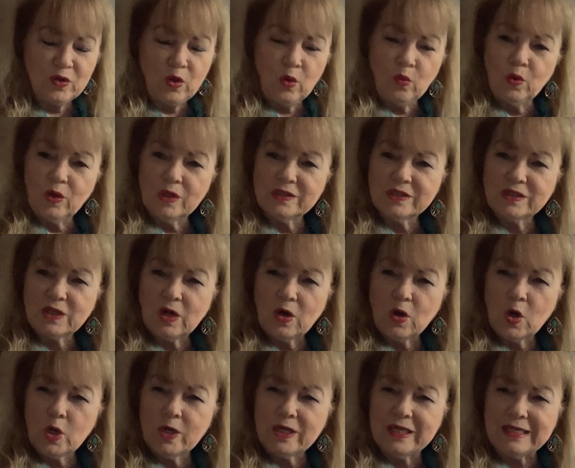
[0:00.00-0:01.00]
was
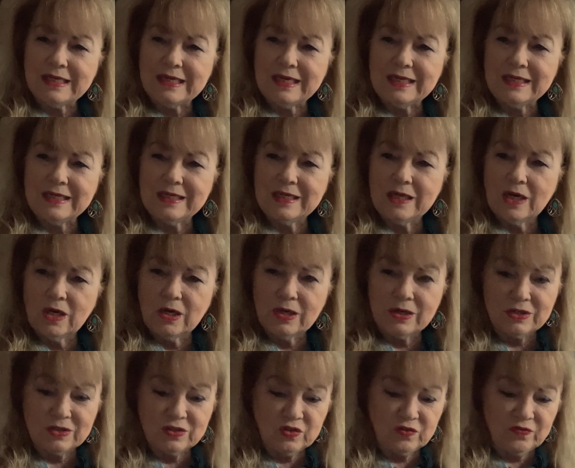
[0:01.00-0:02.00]
her dead
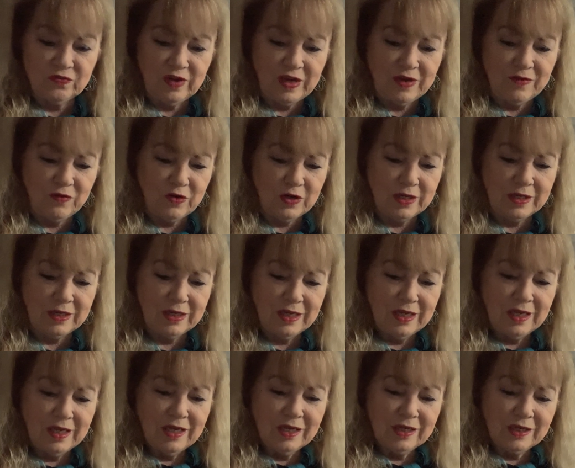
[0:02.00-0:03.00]
daughter's favorite
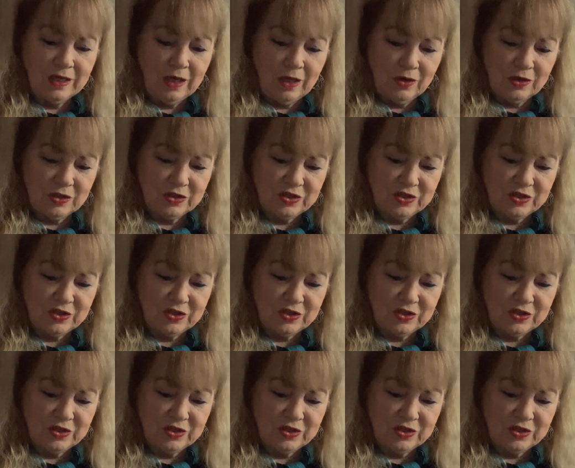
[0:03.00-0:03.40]
color.